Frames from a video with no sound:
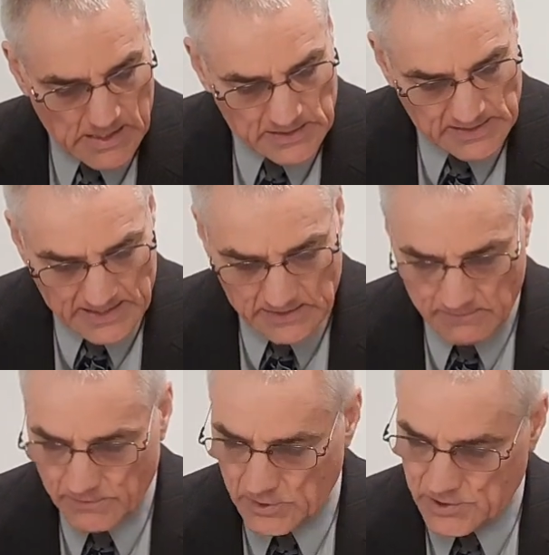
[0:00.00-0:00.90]
And then
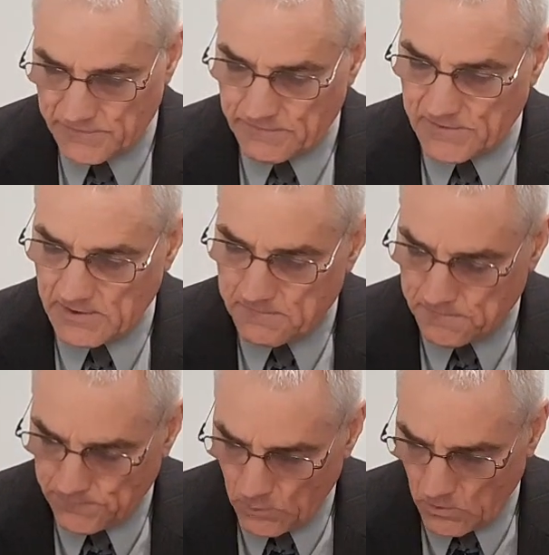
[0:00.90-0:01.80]
in verse
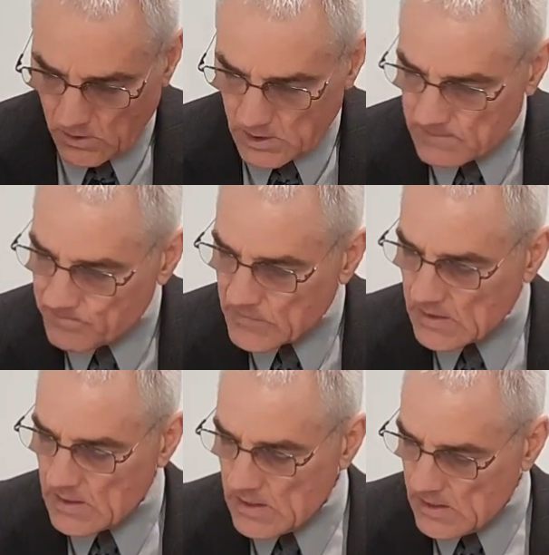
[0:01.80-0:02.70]
54,
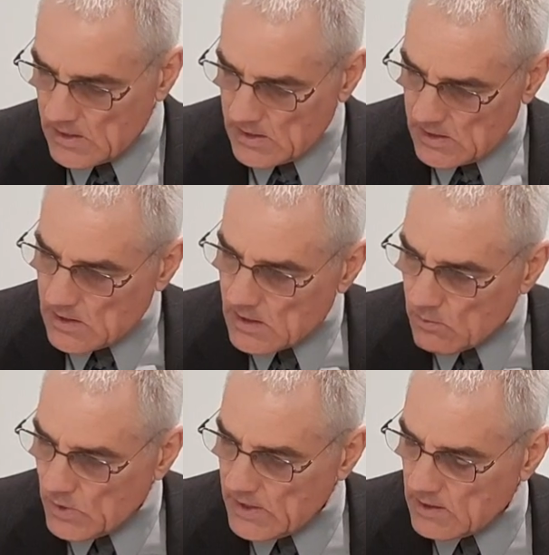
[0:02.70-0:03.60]

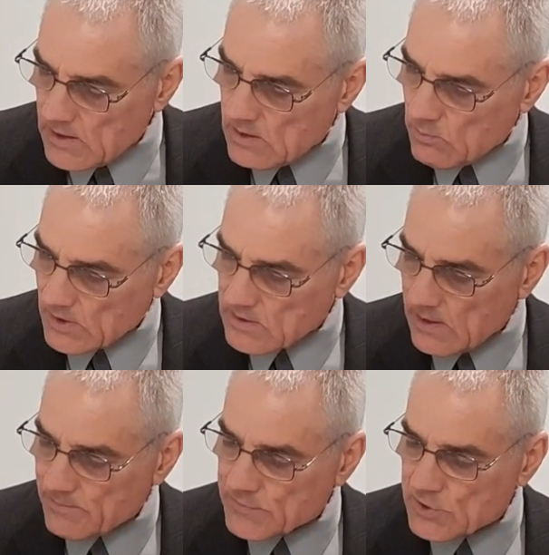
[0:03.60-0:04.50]
we will
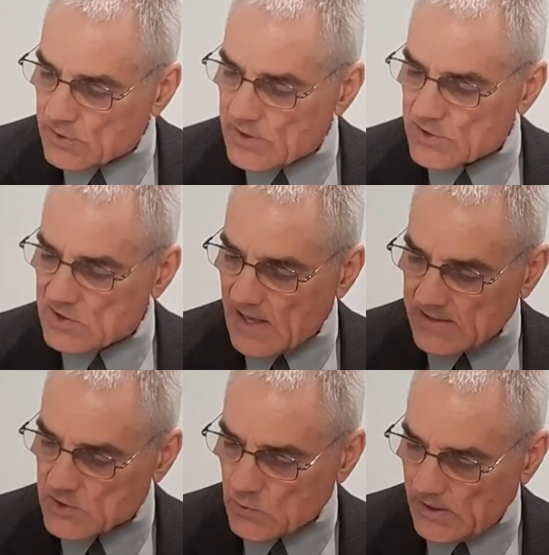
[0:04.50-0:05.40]
come to this
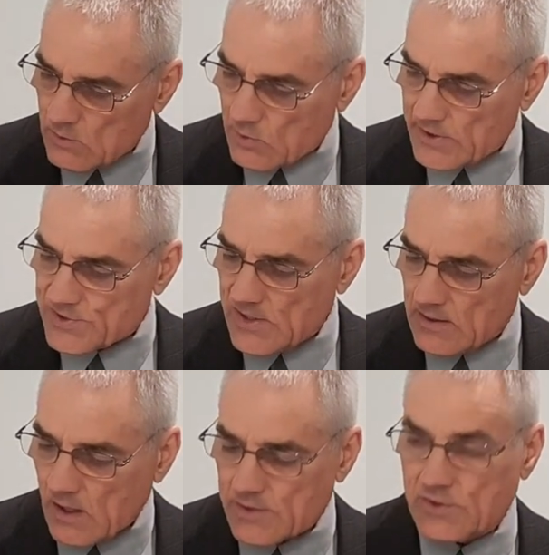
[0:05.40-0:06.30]
next week where he said
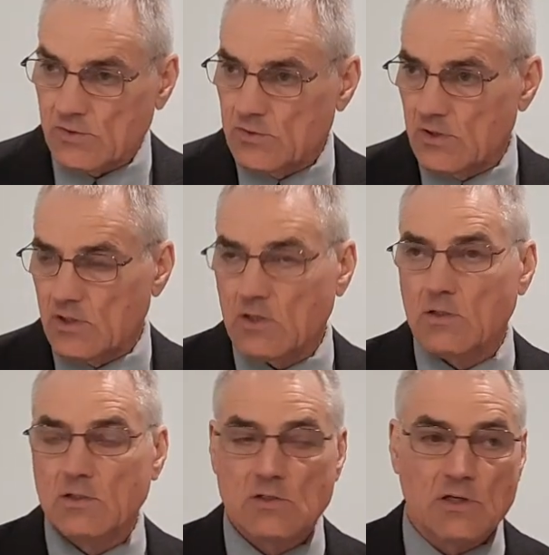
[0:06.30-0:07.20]
also to the,
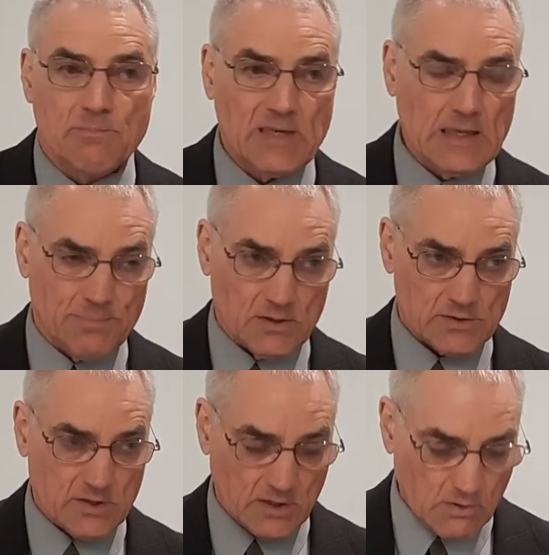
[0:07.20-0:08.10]
to the people,
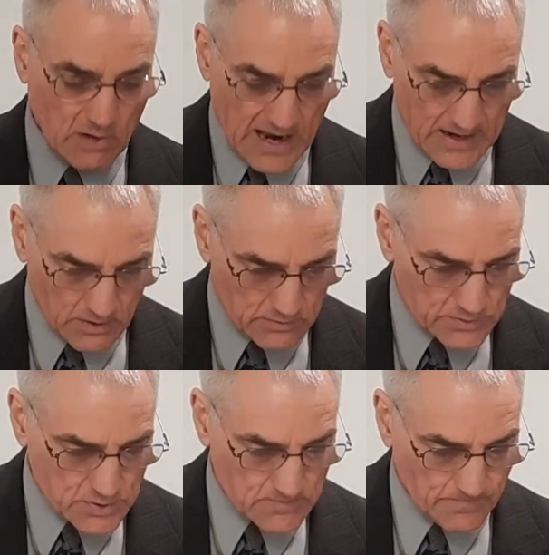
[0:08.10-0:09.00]
to the
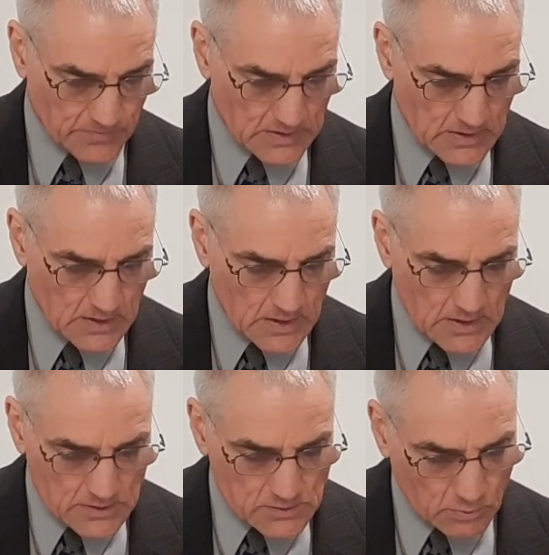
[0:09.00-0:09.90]
crowds,
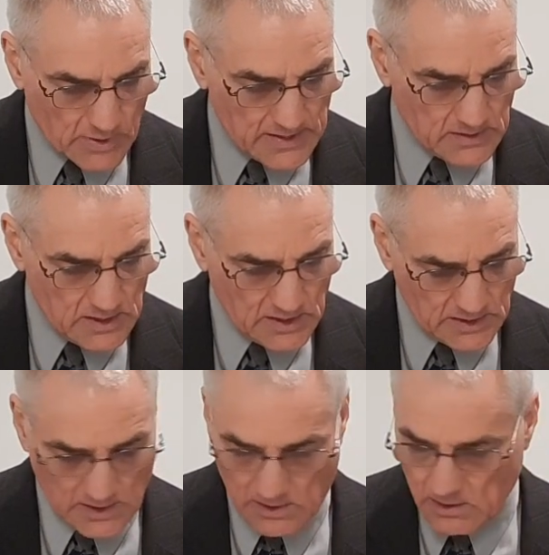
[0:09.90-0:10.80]
so right
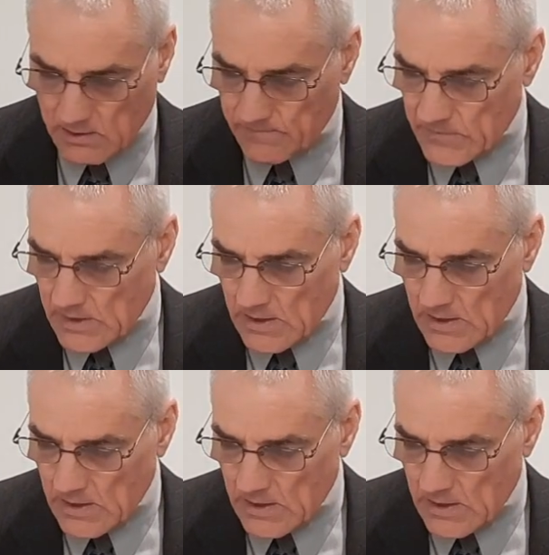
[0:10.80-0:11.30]
here,